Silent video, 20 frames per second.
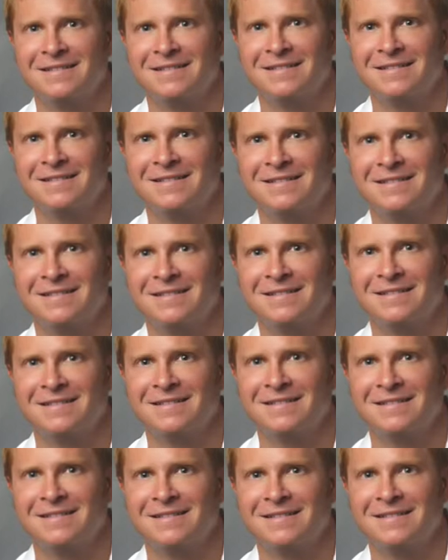
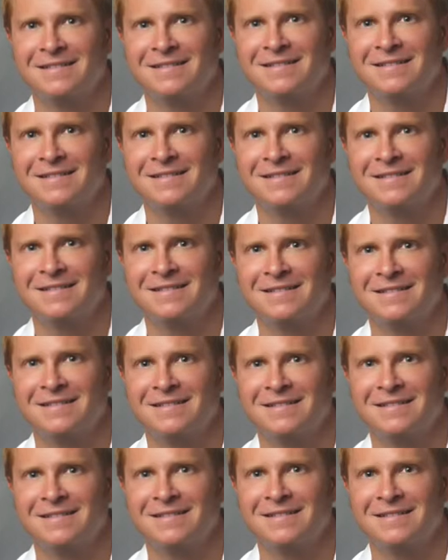
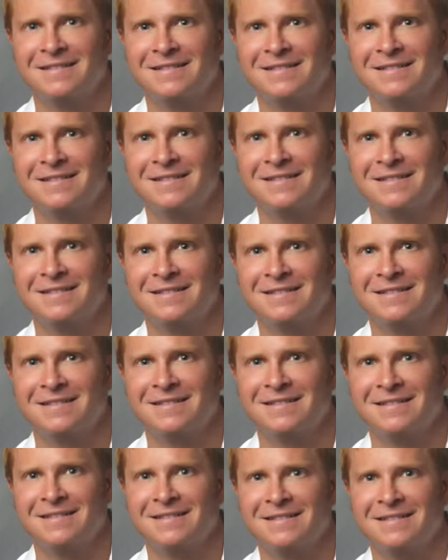
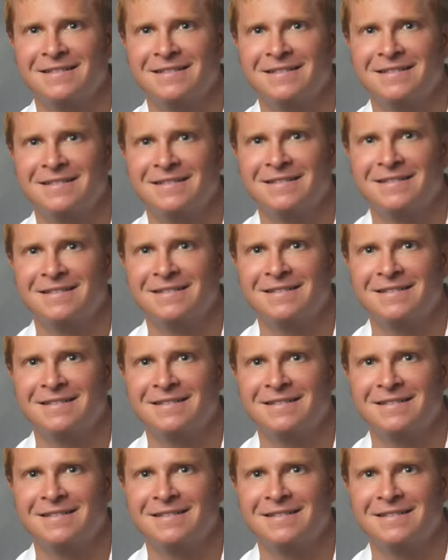The person shown says nothing.